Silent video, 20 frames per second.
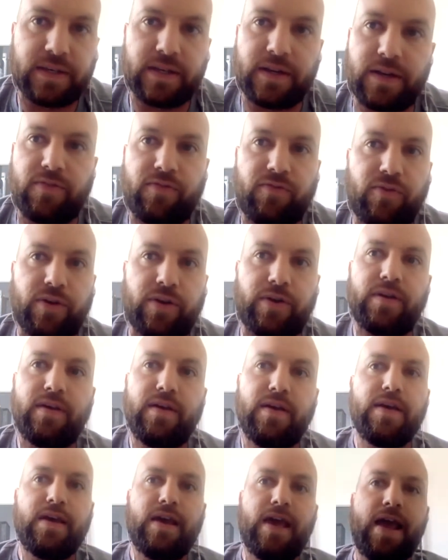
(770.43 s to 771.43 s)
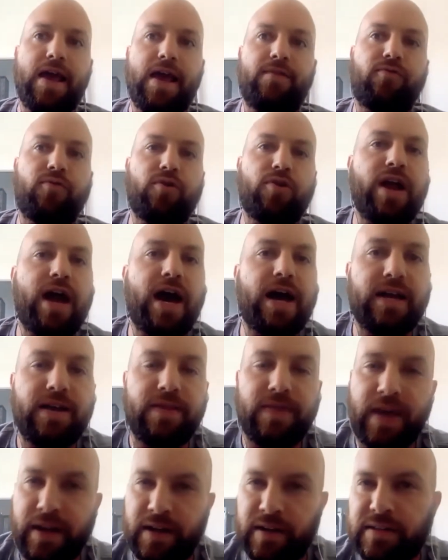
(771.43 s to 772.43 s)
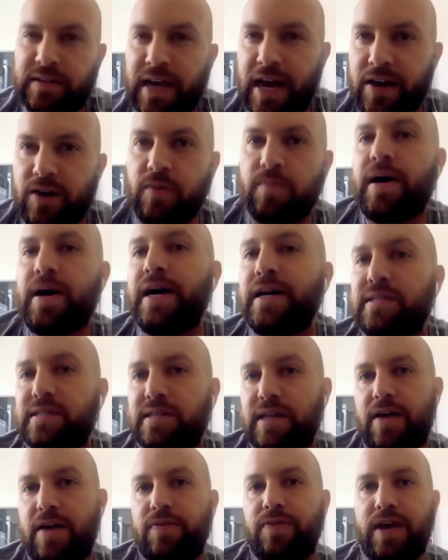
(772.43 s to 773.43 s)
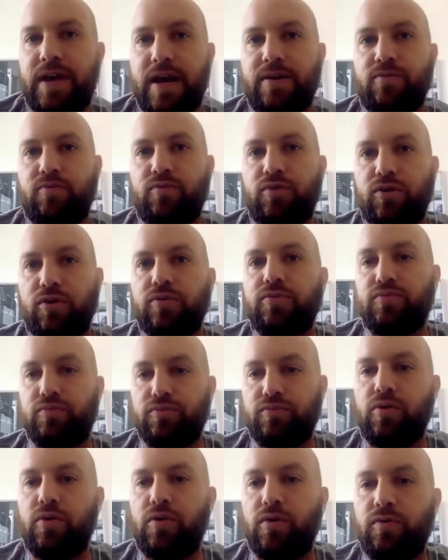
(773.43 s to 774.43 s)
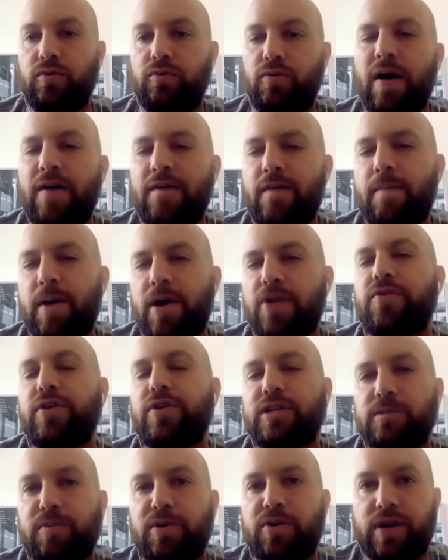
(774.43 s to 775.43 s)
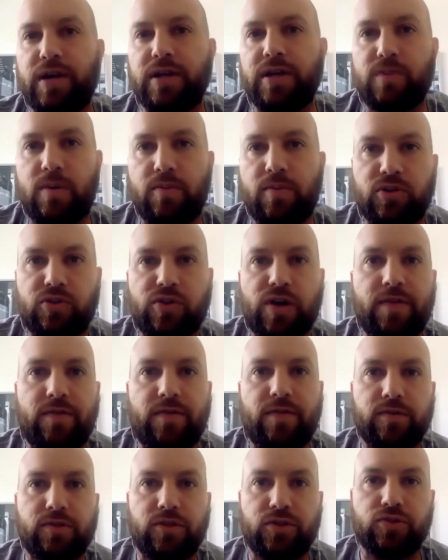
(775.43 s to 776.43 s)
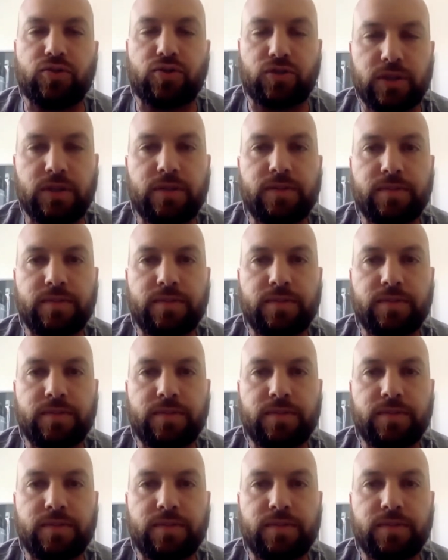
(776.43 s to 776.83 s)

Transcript: And if we're not in that entitled mindset, then we'll have a better experience when we travel usually.